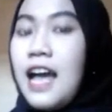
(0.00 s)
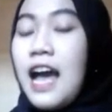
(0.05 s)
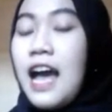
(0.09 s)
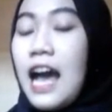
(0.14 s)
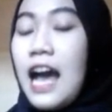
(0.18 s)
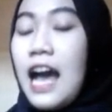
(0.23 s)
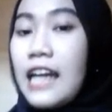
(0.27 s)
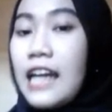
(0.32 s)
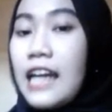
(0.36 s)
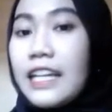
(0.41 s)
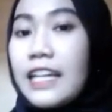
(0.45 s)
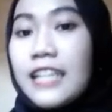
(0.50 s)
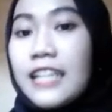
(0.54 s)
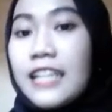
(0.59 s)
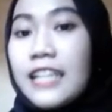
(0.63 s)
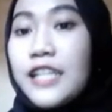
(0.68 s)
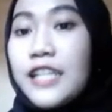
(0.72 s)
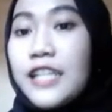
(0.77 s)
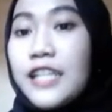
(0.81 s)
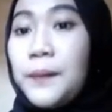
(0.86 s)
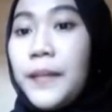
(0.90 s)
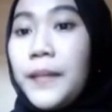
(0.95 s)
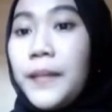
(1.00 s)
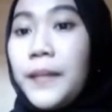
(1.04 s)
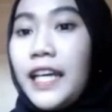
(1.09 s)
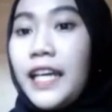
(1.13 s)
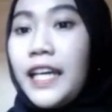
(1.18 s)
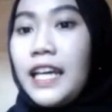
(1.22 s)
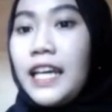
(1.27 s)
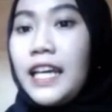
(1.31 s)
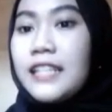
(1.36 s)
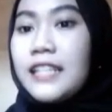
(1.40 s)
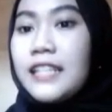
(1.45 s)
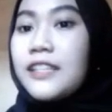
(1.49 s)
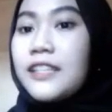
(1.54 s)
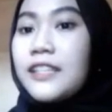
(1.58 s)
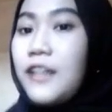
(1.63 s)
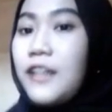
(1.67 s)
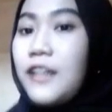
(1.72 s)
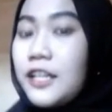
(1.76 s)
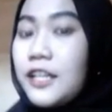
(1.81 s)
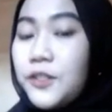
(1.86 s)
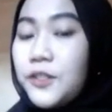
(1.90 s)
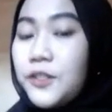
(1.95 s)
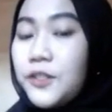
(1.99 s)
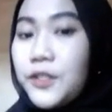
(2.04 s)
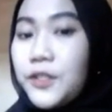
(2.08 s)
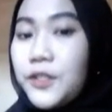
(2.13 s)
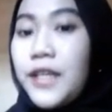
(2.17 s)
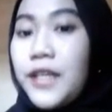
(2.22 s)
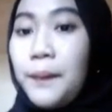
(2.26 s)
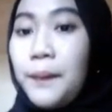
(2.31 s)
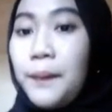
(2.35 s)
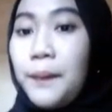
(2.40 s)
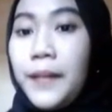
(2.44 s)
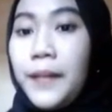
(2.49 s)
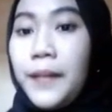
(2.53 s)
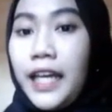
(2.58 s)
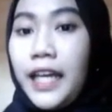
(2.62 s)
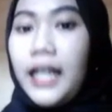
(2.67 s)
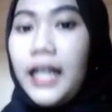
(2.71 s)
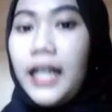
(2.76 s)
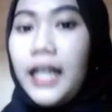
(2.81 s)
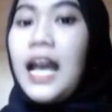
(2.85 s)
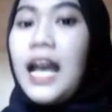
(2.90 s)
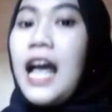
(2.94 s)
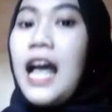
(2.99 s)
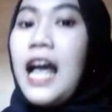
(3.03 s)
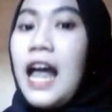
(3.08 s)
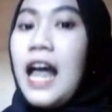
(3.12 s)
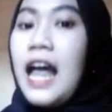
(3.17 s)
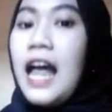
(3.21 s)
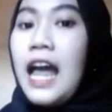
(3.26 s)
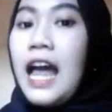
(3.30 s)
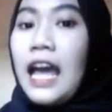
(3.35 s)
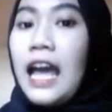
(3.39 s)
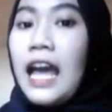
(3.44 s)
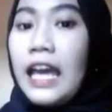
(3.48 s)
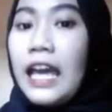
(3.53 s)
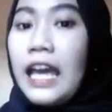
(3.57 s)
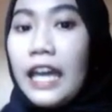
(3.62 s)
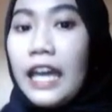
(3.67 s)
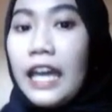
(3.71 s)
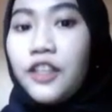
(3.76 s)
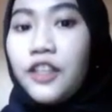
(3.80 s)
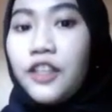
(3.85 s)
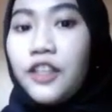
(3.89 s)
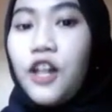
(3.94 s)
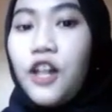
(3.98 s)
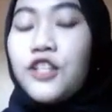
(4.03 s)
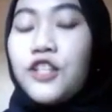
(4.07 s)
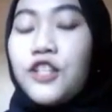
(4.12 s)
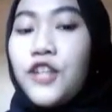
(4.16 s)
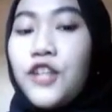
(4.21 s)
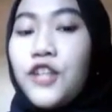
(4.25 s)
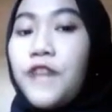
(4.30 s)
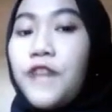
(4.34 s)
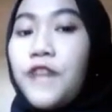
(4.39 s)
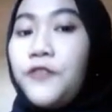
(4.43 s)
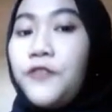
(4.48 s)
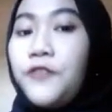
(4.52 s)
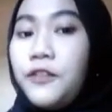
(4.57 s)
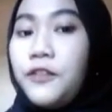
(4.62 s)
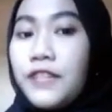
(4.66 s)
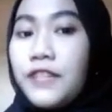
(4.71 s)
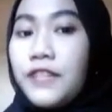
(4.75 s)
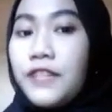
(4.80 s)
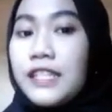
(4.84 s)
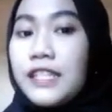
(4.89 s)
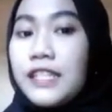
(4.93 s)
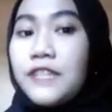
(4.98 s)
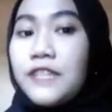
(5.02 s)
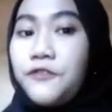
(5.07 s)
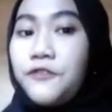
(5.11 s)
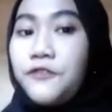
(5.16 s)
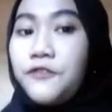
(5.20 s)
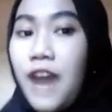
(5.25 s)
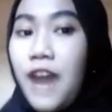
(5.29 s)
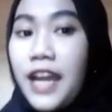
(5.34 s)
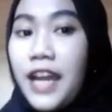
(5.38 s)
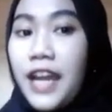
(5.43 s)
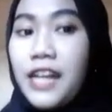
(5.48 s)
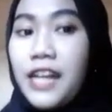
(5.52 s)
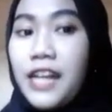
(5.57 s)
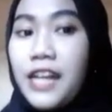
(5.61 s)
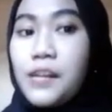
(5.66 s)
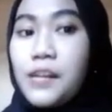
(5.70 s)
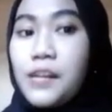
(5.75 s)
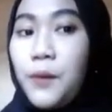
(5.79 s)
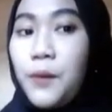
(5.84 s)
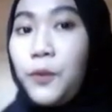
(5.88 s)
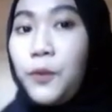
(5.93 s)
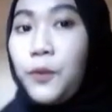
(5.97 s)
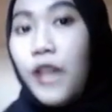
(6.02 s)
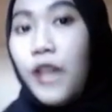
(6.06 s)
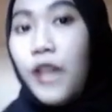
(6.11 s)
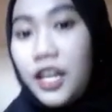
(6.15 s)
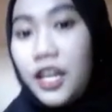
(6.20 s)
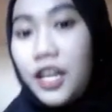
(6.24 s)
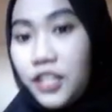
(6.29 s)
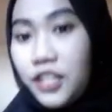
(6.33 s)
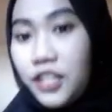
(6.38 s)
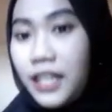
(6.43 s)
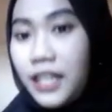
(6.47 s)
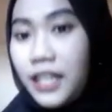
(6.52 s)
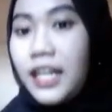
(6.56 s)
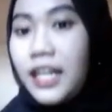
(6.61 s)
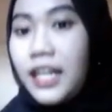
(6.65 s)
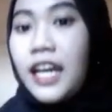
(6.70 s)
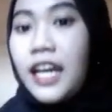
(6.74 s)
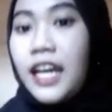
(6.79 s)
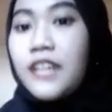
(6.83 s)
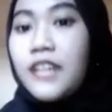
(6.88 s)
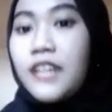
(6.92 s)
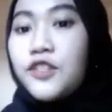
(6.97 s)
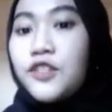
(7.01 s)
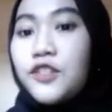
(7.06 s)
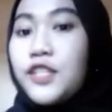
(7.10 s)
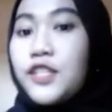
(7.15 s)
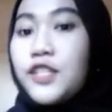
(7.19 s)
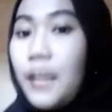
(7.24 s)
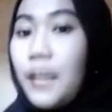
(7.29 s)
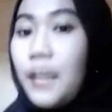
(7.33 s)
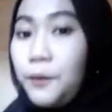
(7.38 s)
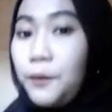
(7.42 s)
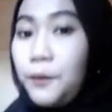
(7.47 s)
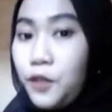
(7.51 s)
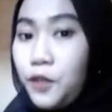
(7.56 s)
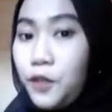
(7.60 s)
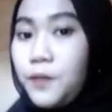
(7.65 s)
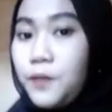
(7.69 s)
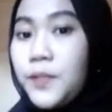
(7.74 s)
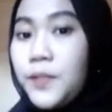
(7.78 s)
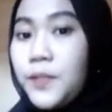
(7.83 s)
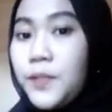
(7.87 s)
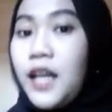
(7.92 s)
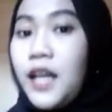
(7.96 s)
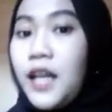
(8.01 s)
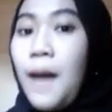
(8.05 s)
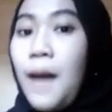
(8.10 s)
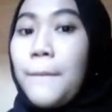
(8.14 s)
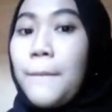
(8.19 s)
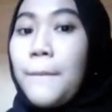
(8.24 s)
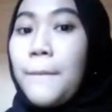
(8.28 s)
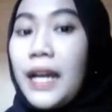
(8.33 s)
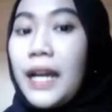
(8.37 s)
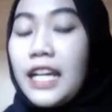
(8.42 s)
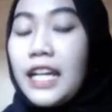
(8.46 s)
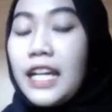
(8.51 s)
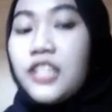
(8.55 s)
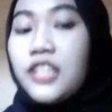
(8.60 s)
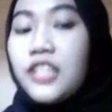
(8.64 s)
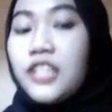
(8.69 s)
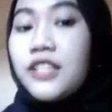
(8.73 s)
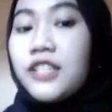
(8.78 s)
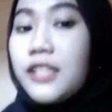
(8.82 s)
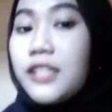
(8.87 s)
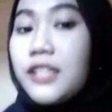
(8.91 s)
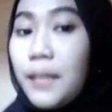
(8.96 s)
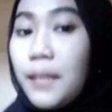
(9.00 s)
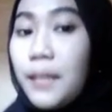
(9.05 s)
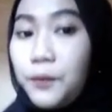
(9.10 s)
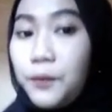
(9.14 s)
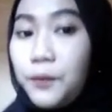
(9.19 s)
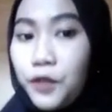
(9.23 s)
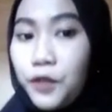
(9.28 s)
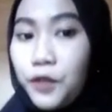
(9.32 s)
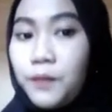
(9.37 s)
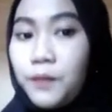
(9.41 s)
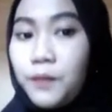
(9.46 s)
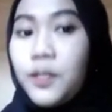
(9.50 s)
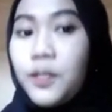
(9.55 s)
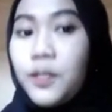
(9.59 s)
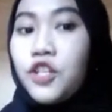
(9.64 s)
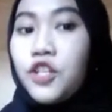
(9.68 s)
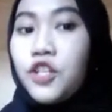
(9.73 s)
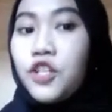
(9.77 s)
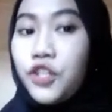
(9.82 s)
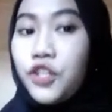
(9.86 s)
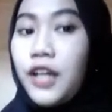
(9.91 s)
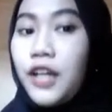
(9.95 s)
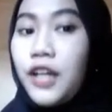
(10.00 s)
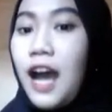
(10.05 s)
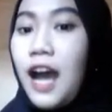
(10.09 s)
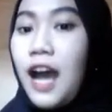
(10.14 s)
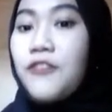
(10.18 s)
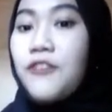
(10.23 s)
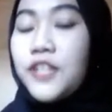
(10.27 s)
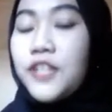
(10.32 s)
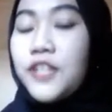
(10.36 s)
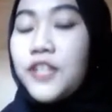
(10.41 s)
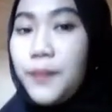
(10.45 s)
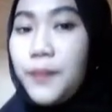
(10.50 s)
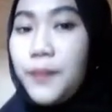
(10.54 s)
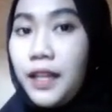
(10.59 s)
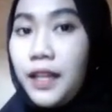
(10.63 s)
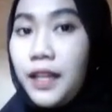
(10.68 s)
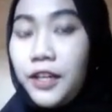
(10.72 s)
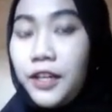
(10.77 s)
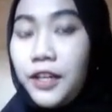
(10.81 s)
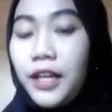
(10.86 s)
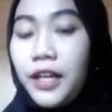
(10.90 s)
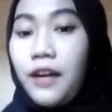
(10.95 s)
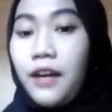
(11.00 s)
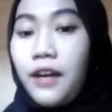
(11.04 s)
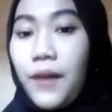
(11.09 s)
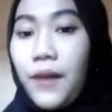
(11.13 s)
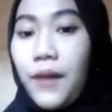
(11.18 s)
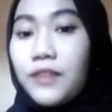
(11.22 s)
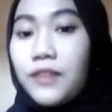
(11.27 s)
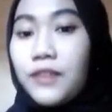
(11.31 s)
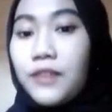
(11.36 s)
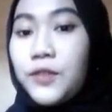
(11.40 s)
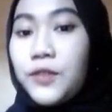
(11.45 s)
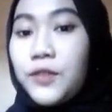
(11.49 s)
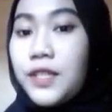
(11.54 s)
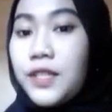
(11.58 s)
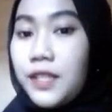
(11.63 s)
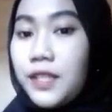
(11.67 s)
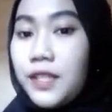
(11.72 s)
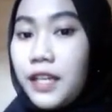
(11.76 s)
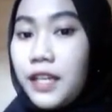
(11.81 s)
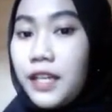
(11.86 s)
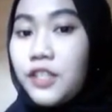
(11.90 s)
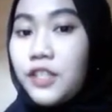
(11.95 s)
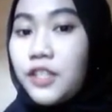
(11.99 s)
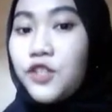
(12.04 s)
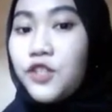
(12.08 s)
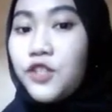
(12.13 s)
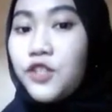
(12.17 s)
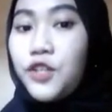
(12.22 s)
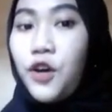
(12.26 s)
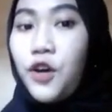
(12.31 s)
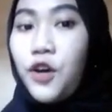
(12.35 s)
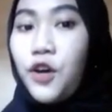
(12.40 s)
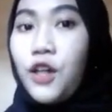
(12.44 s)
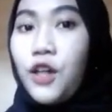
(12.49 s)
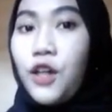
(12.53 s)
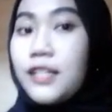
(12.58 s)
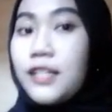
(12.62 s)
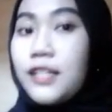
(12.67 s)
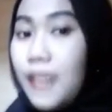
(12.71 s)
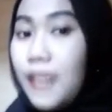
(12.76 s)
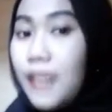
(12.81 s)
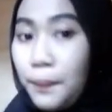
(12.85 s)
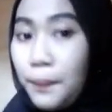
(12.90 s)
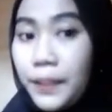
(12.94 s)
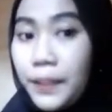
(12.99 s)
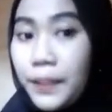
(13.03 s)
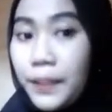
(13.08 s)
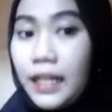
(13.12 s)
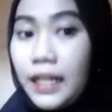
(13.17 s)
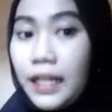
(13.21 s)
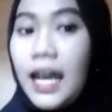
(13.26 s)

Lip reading: And the next sampling is cluster sampling. It also involves dividing the population into subgroups, but each subgroup should have similar characteristics to the whole sample.